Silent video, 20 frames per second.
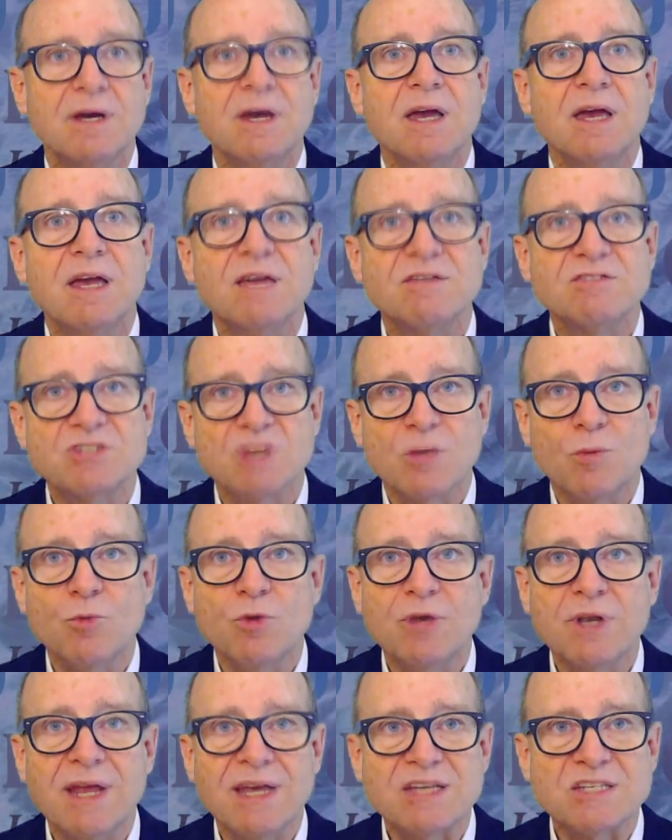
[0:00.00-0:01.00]
If
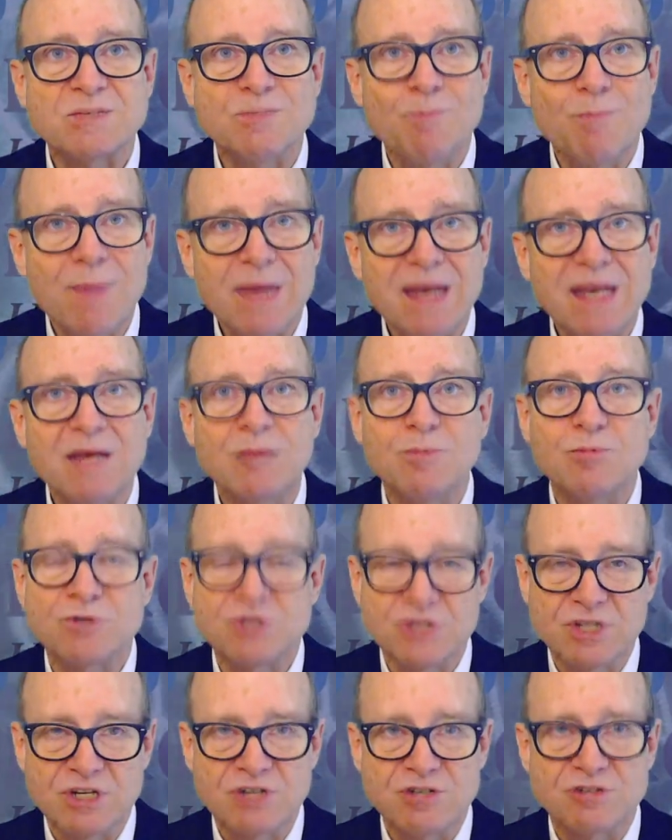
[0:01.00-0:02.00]
someone has many
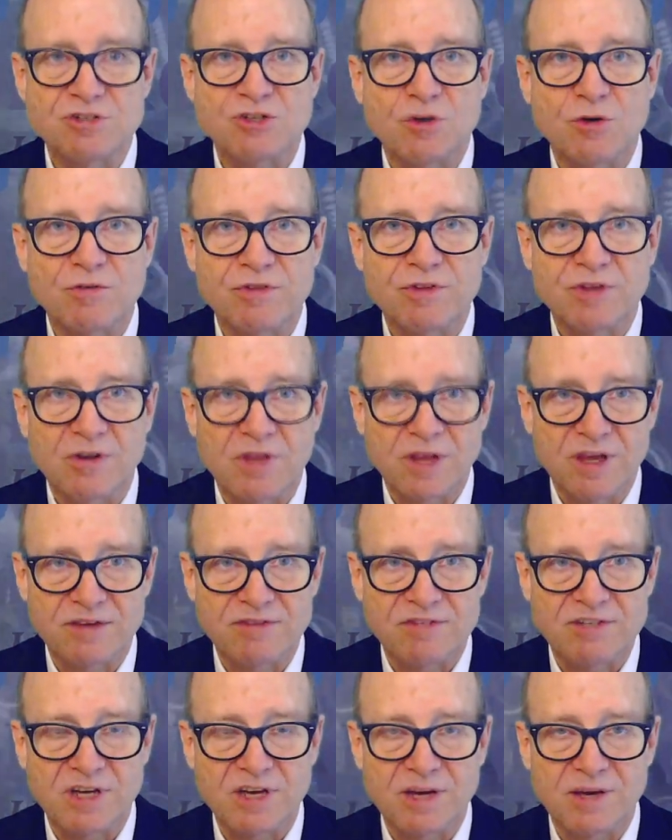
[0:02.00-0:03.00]
procedures over their
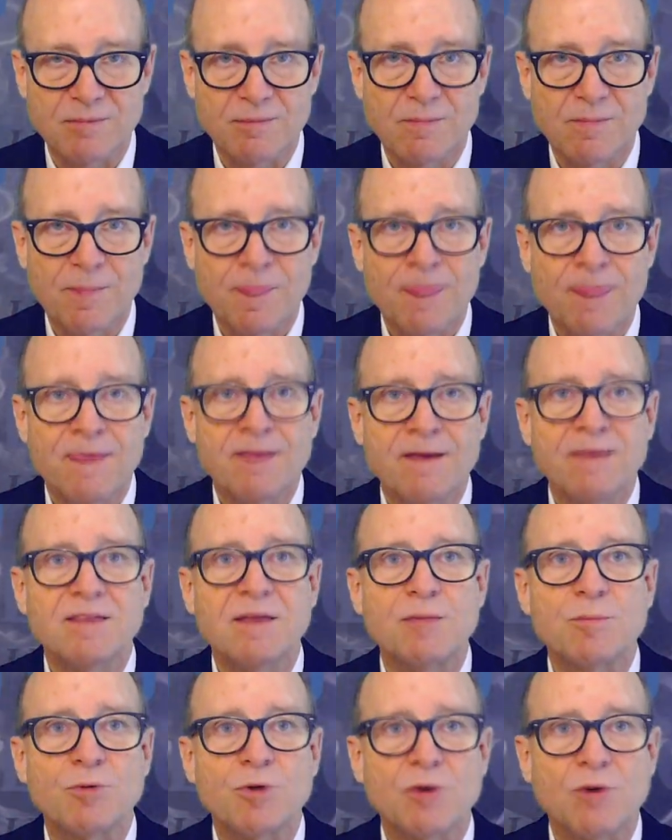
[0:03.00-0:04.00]
lifetime, they
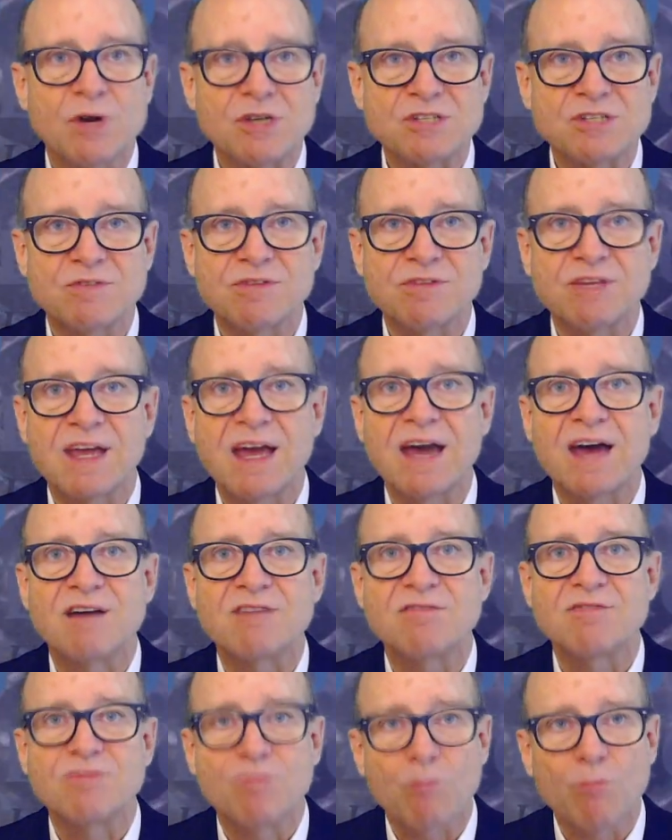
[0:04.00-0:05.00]
progressively
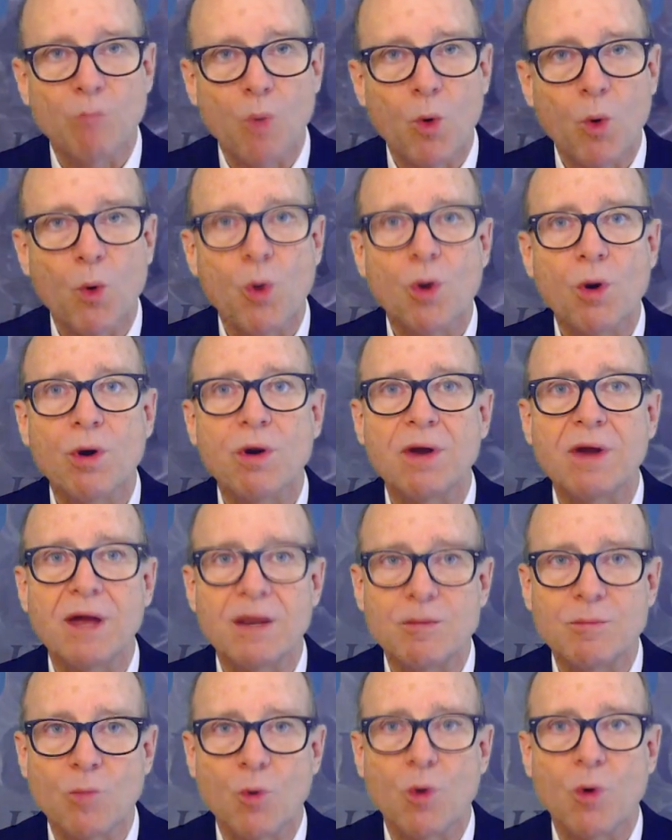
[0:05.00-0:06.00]
have more
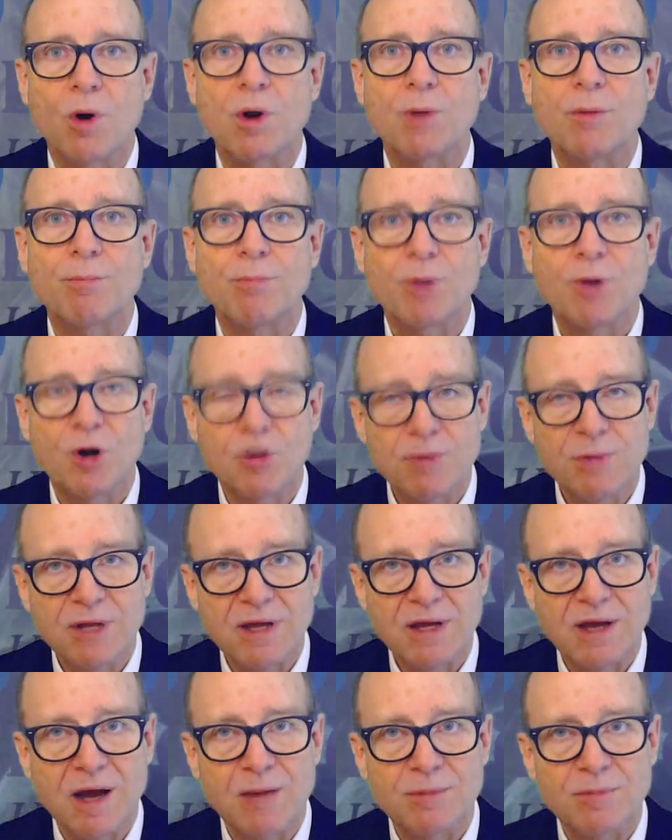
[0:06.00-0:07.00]
and more
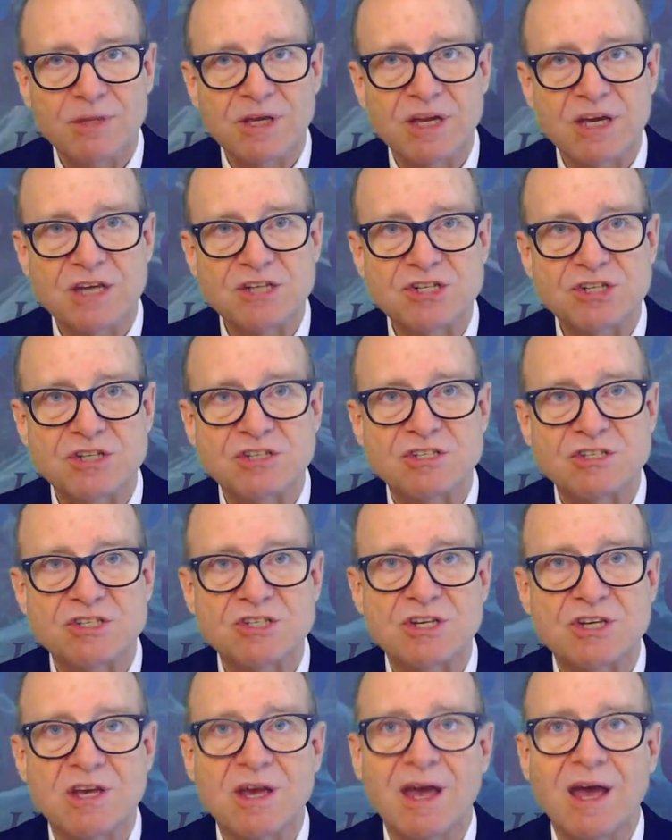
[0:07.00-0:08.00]
permanent
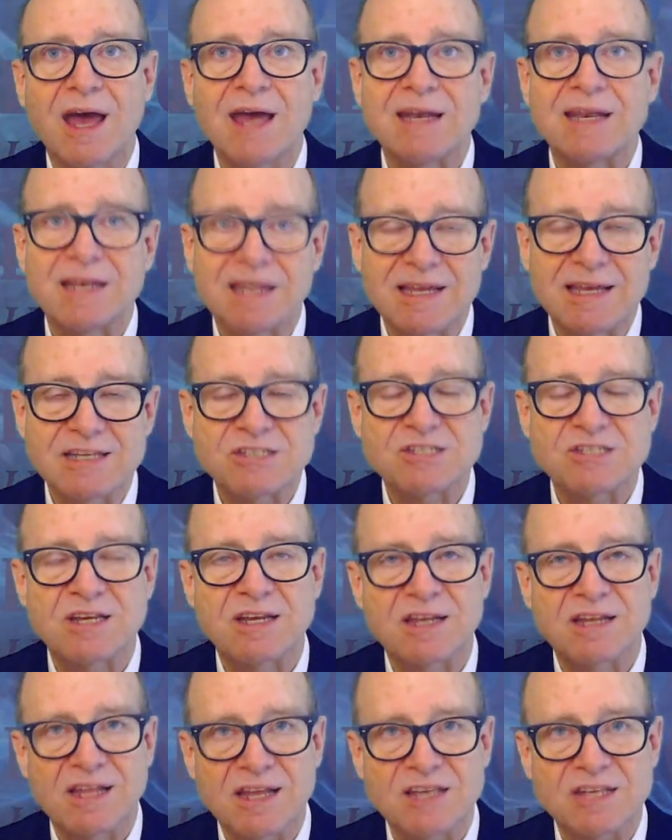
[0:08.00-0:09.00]
complications and
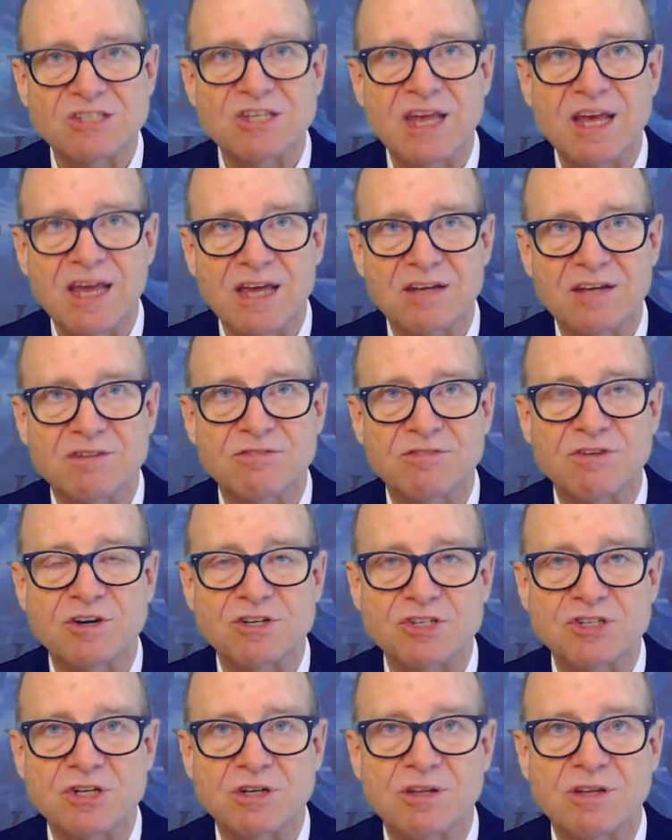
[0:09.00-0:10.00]
less hand
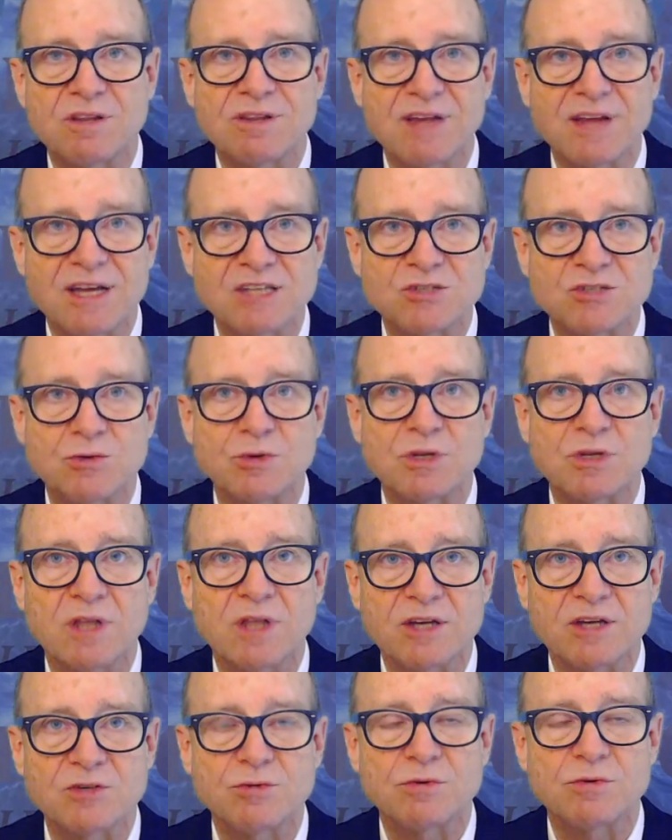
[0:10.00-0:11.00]
function. That's what we'd
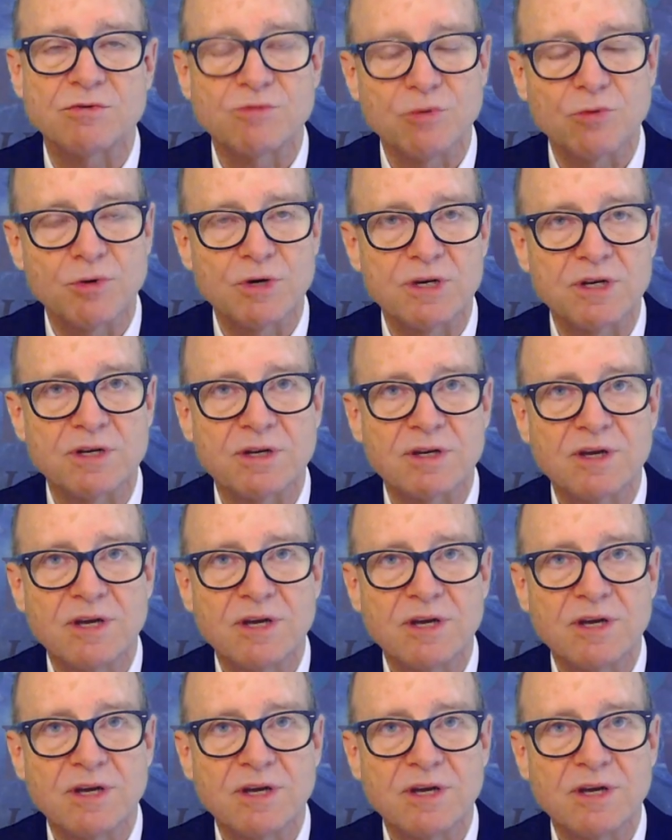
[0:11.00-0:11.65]
like to avoid.